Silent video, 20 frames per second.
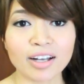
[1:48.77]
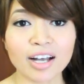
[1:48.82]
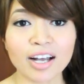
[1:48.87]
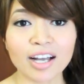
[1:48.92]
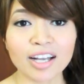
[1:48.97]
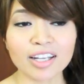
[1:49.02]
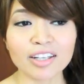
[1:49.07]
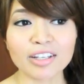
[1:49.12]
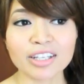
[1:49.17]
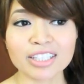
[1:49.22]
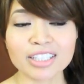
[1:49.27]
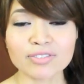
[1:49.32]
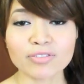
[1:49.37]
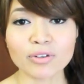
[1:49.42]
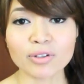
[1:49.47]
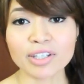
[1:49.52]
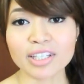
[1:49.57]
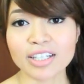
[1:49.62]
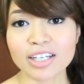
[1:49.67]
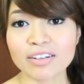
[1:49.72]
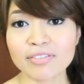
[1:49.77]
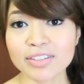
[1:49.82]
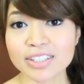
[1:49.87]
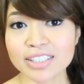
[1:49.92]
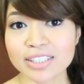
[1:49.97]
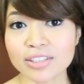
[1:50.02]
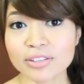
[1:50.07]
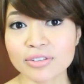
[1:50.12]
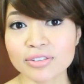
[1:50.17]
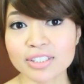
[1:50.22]
I exfoliate every
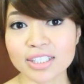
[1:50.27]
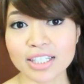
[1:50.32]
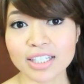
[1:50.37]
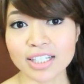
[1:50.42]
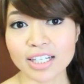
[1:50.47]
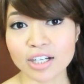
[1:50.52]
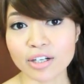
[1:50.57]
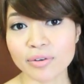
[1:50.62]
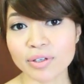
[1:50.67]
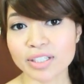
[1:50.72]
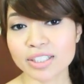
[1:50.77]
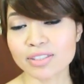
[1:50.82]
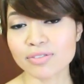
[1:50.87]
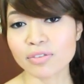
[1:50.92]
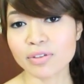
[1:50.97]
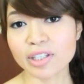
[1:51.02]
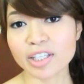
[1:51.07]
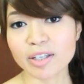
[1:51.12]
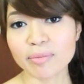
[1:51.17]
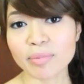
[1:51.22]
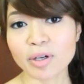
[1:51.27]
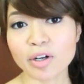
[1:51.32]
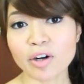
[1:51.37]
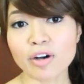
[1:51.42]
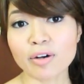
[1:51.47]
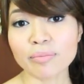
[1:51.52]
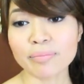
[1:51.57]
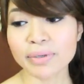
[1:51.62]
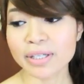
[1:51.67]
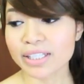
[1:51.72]
single day now. I exfoliate my
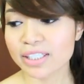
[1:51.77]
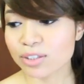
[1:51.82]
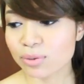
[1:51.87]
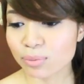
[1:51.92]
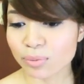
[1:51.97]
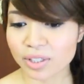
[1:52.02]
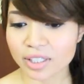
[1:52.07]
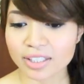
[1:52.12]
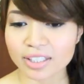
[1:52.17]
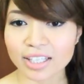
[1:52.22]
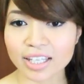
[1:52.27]
armpits with